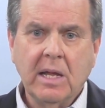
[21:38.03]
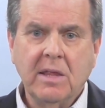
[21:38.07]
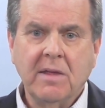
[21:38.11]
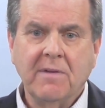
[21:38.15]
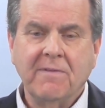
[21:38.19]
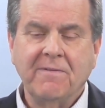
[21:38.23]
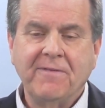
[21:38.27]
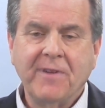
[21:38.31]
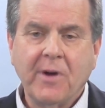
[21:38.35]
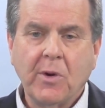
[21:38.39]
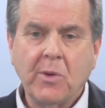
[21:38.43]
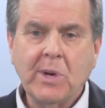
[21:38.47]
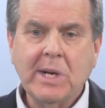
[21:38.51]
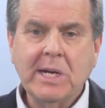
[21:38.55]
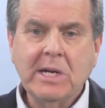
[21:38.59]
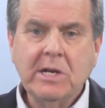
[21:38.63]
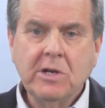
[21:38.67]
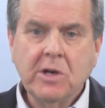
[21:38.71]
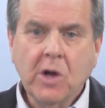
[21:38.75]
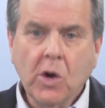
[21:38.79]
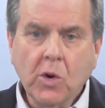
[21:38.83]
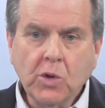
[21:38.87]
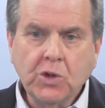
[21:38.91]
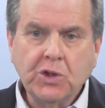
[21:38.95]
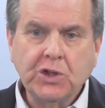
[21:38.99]
The very
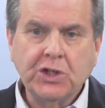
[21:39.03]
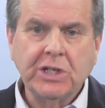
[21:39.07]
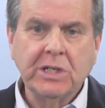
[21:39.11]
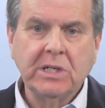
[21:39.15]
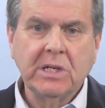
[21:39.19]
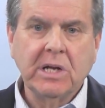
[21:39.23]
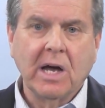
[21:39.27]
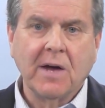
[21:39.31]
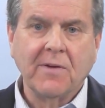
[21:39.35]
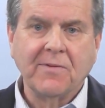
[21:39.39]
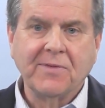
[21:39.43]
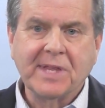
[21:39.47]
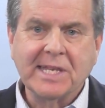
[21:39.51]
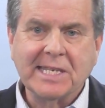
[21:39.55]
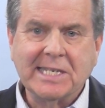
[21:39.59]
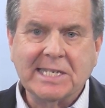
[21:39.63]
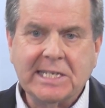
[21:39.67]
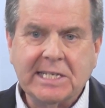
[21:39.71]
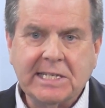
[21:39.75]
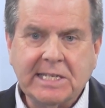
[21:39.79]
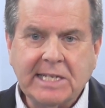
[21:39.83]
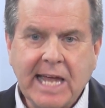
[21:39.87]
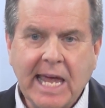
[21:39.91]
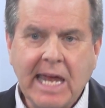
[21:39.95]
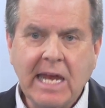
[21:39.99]
notion of the
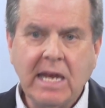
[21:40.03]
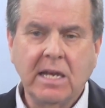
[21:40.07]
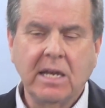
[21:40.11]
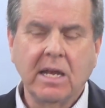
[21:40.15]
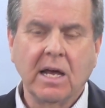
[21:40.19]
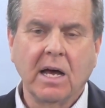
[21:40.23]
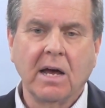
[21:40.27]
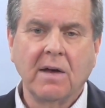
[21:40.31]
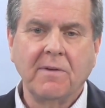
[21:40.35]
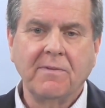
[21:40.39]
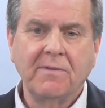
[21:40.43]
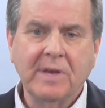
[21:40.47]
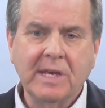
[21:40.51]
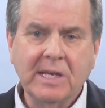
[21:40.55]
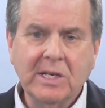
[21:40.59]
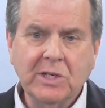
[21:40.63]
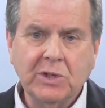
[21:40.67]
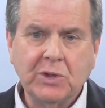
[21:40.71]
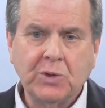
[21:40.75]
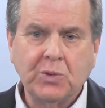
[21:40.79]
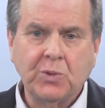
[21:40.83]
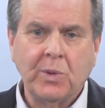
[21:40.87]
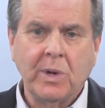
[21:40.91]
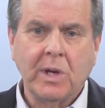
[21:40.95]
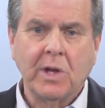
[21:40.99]
state of
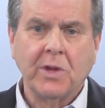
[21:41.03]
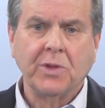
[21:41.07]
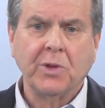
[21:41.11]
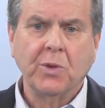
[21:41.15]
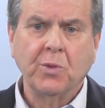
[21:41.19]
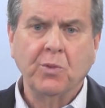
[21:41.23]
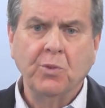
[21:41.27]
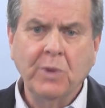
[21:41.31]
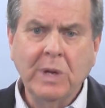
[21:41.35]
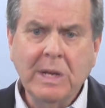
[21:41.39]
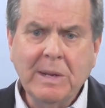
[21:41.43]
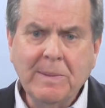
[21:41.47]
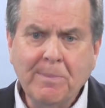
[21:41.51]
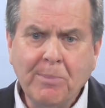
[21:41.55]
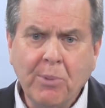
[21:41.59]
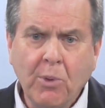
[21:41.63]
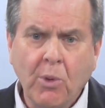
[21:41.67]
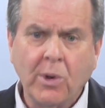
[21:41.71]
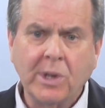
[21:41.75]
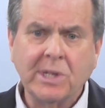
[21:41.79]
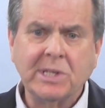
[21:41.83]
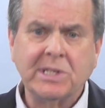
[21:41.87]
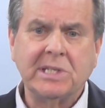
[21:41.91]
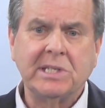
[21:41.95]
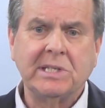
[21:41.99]
Israel, the
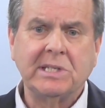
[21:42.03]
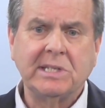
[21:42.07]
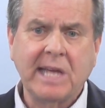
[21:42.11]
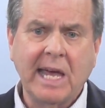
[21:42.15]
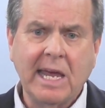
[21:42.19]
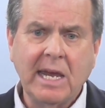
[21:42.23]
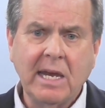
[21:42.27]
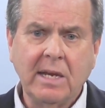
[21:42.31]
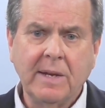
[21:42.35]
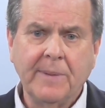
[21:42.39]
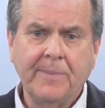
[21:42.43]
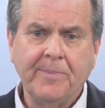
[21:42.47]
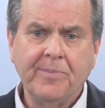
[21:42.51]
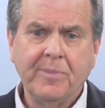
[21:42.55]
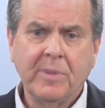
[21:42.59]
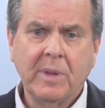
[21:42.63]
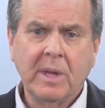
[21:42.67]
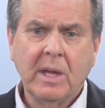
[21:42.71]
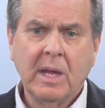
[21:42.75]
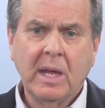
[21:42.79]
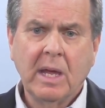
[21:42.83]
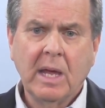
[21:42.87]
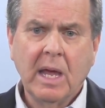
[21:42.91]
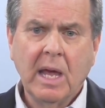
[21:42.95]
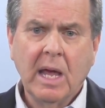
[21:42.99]
reborn state
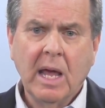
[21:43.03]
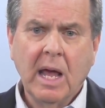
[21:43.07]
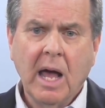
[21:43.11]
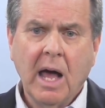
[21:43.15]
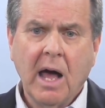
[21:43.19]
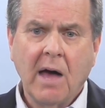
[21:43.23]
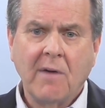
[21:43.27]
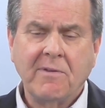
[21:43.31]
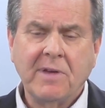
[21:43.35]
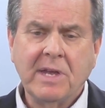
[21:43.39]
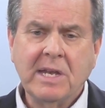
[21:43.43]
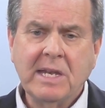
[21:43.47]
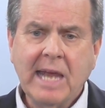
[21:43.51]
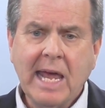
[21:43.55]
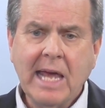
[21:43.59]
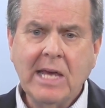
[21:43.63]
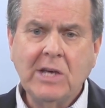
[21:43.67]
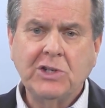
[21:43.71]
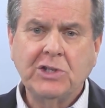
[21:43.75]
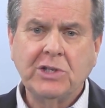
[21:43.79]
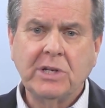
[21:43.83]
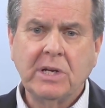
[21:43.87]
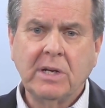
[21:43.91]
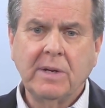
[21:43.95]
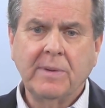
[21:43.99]
of a
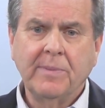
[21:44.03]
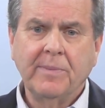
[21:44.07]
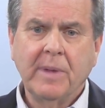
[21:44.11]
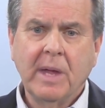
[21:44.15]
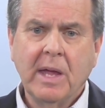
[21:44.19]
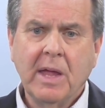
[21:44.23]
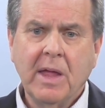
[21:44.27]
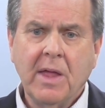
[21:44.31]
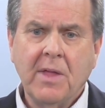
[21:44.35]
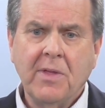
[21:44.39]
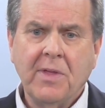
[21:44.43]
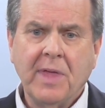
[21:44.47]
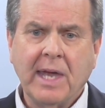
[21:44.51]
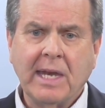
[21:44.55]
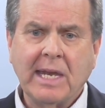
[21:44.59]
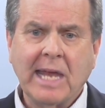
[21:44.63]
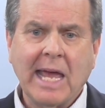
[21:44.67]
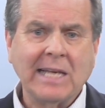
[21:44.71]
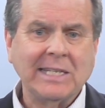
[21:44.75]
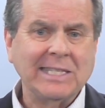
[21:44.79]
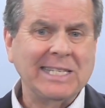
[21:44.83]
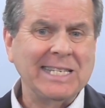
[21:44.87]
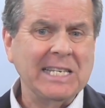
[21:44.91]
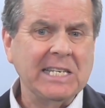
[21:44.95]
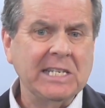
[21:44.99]
nation that
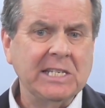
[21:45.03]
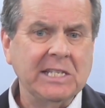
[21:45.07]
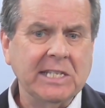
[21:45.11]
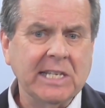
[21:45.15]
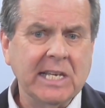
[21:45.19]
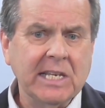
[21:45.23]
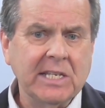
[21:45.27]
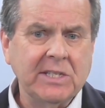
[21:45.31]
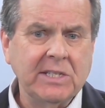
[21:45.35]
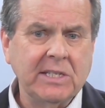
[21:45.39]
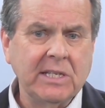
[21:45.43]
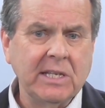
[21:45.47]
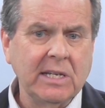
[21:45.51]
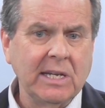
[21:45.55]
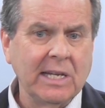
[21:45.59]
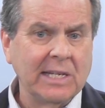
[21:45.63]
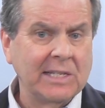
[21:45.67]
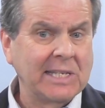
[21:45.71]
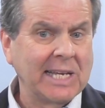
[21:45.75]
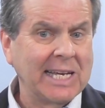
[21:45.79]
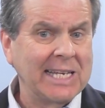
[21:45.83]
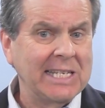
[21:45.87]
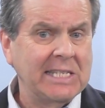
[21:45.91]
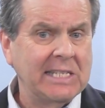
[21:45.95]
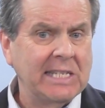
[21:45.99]
has existed,
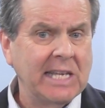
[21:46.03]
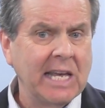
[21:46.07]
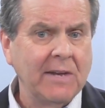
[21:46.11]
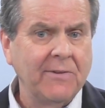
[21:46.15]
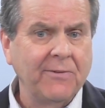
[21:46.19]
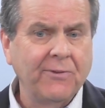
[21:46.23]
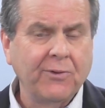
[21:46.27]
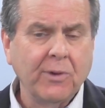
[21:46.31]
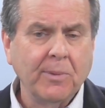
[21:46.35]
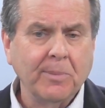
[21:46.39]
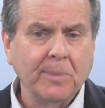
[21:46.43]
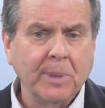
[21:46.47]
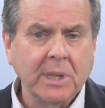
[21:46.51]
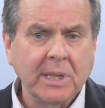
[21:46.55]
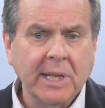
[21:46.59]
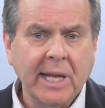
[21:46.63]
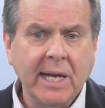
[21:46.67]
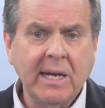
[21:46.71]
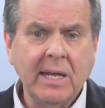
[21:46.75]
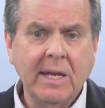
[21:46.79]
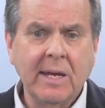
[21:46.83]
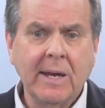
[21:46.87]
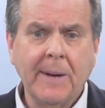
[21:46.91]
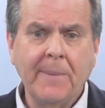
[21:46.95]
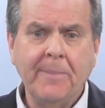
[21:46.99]
as I said, for
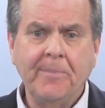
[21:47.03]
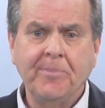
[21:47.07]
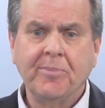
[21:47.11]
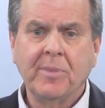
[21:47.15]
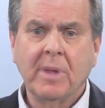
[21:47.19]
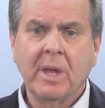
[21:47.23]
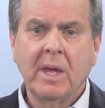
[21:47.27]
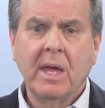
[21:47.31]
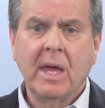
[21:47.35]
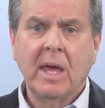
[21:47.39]
millennia,